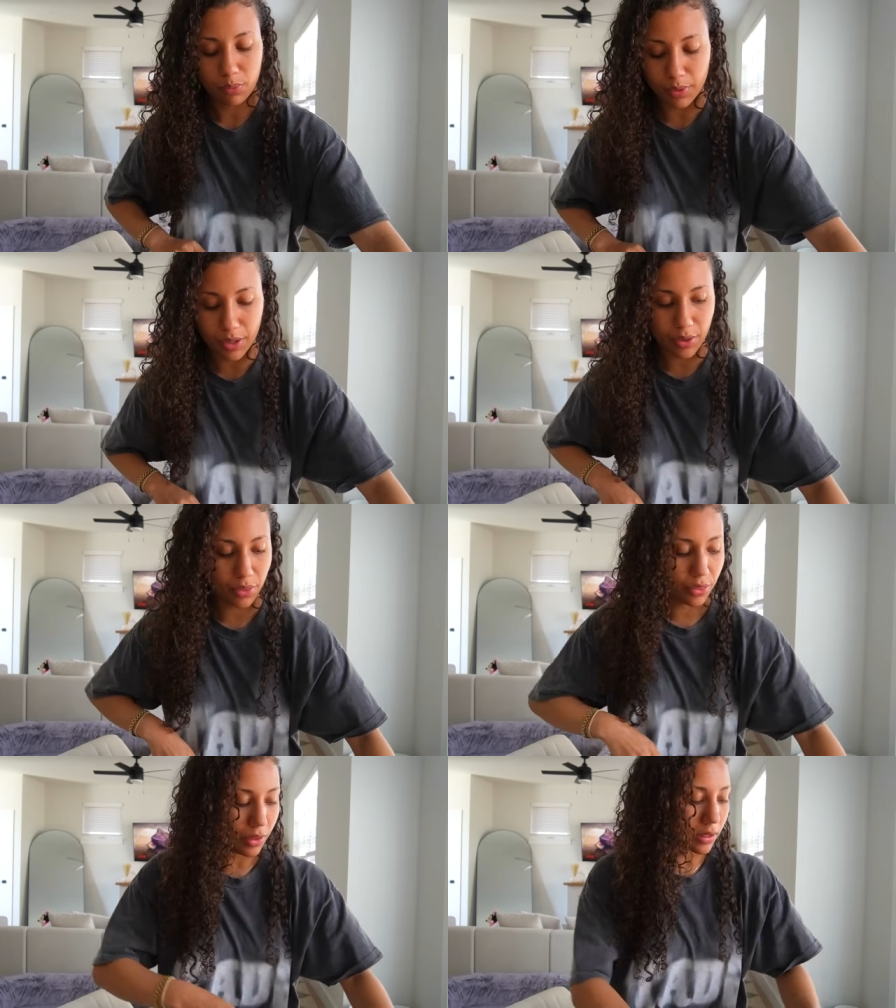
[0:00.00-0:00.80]

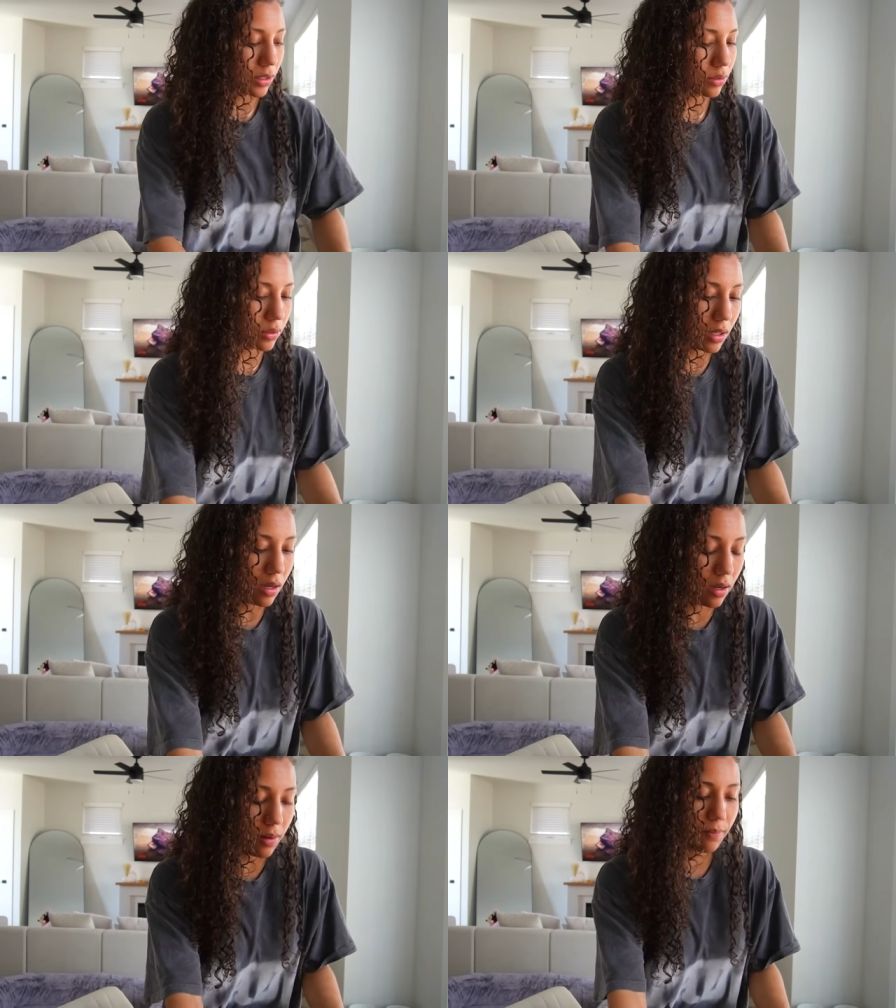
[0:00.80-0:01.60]
with the little,
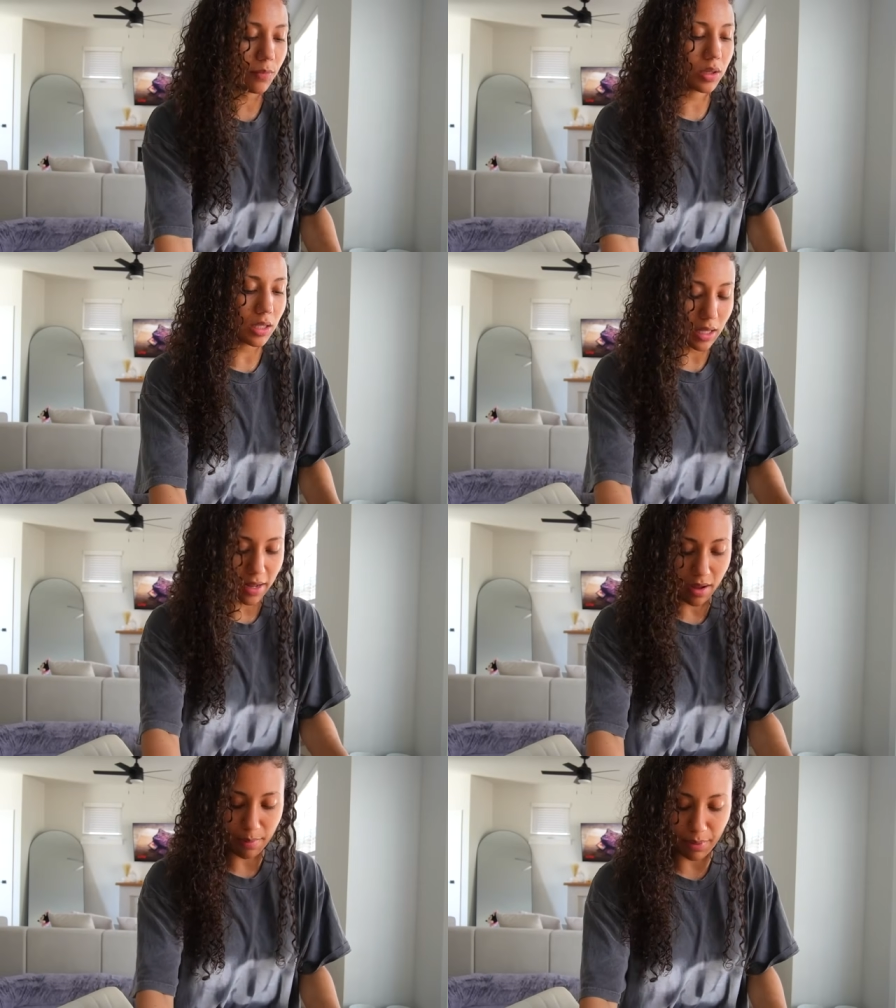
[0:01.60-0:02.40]
um, with the
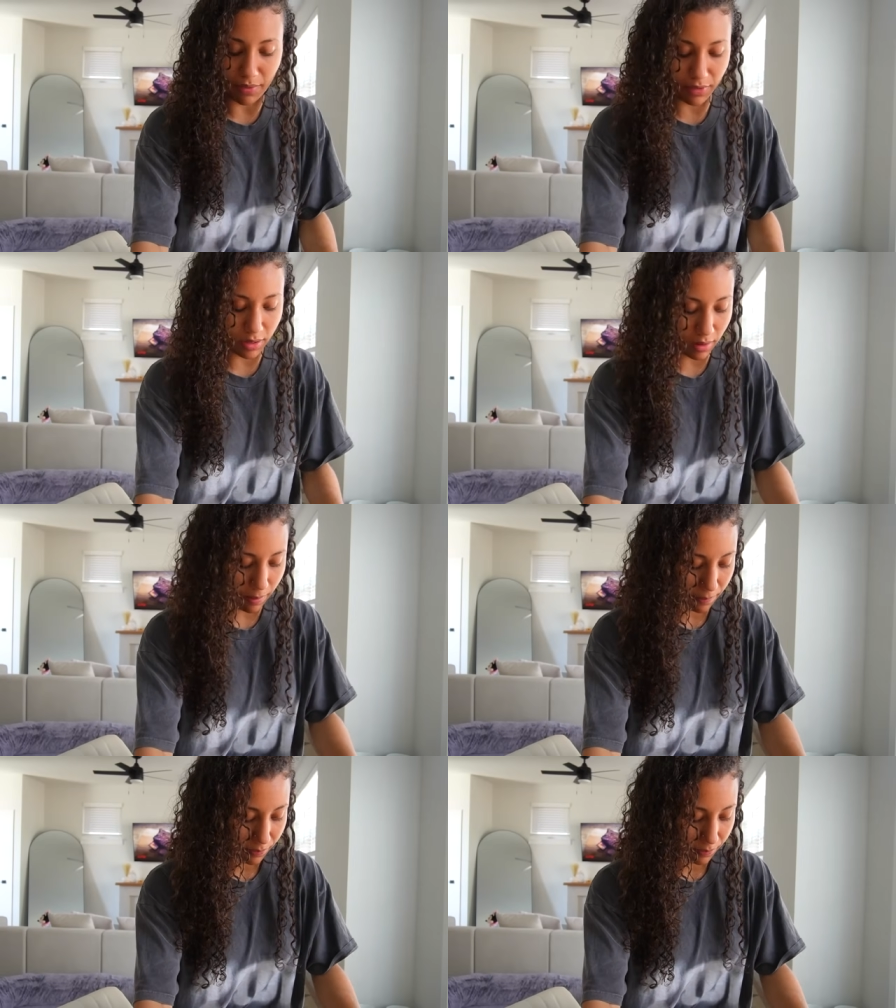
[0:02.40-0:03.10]
light above it.